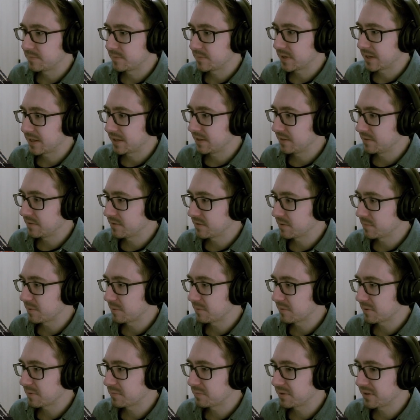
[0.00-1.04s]
And then some people
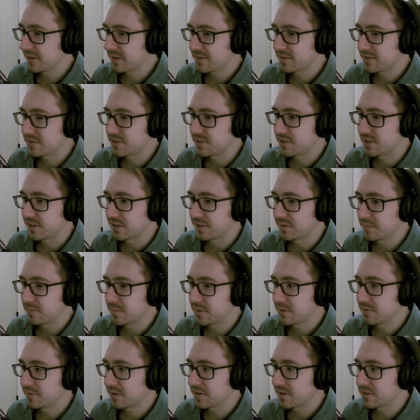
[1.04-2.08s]
are playing this Jund
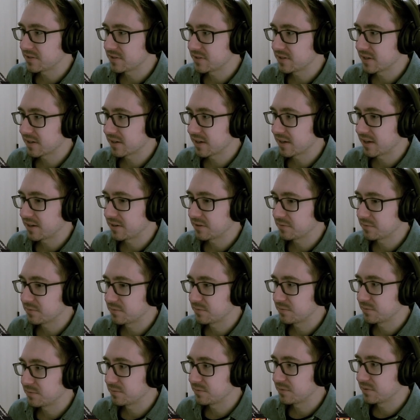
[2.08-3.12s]
mid-range deck. I don't
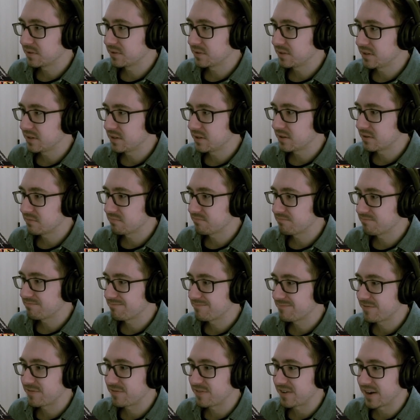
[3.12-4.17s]
really
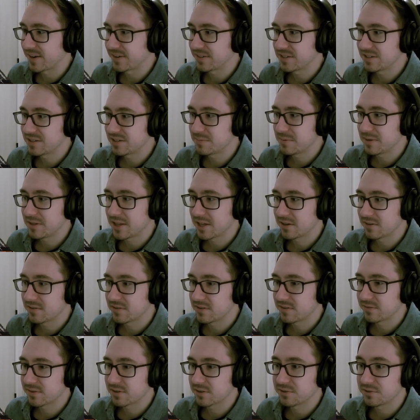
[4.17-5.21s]
find it to be that
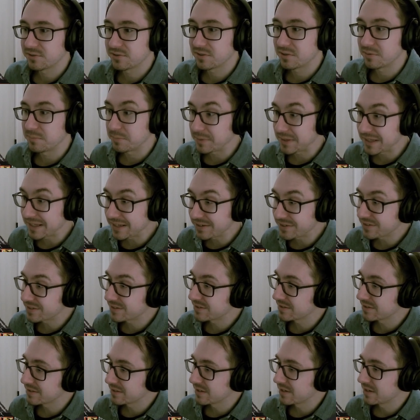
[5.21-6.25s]
difficult to beat.
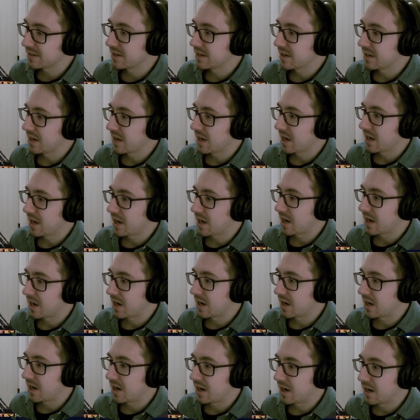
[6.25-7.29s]

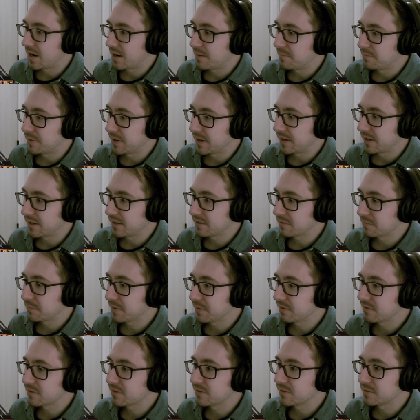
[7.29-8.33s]
But it's
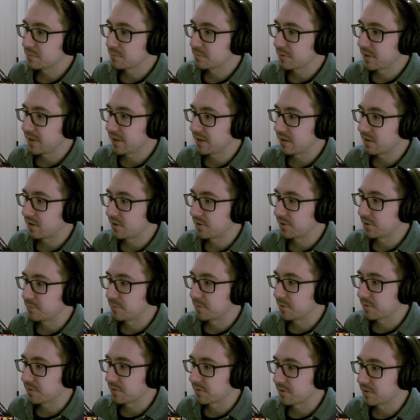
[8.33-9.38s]
basically just playing all the
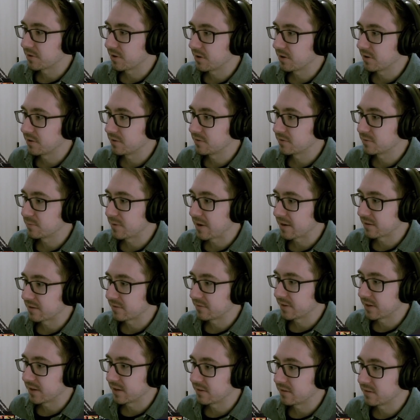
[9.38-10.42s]
broken cards,
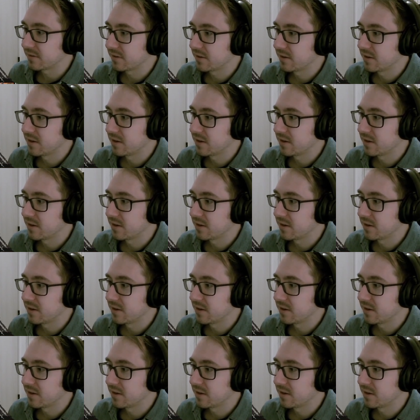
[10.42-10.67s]
Ragavan,